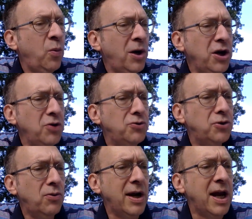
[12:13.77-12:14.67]
"What are you
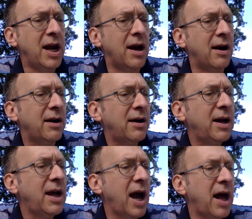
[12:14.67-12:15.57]
doing here?"
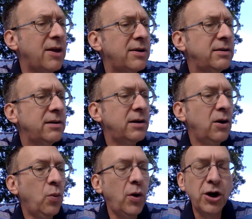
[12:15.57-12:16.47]
he hollered.
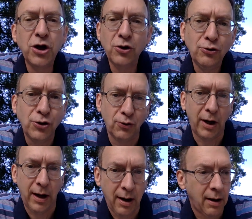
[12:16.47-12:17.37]
"What are you
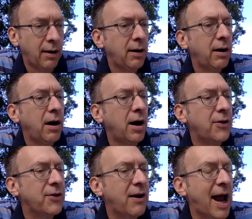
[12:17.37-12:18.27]
doing here?"
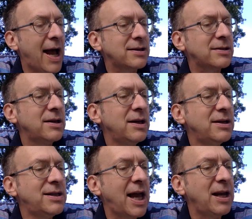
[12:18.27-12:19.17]
Arthur asked.
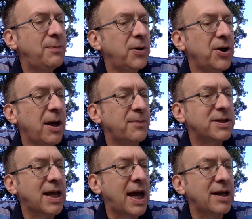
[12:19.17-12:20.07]
Danny pulled up
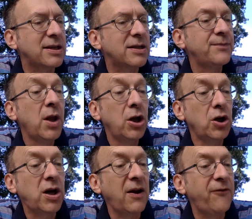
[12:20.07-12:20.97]
beside us.
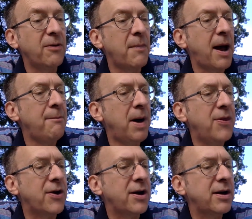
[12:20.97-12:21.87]
"Looking for my
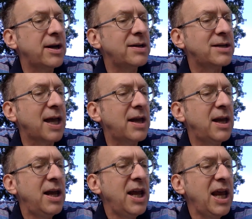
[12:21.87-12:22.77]
mother," he said.
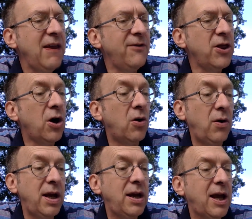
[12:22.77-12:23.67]
Even though
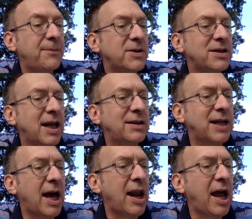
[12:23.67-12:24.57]
he kept his head
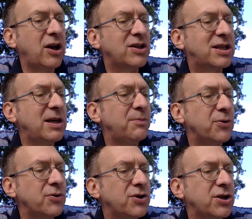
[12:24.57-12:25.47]
down, I could see
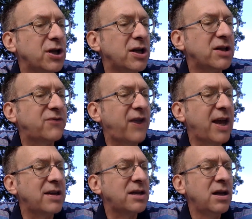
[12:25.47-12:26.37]
bruises on his
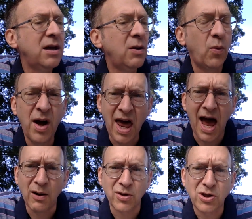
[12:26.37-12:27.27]
face. One
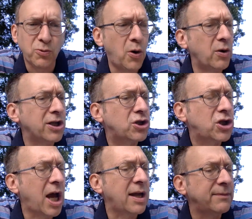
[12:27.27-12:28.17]
eye was swollen
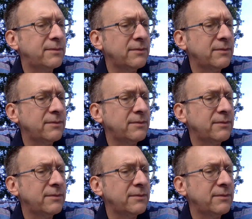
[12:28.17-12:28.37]
shut.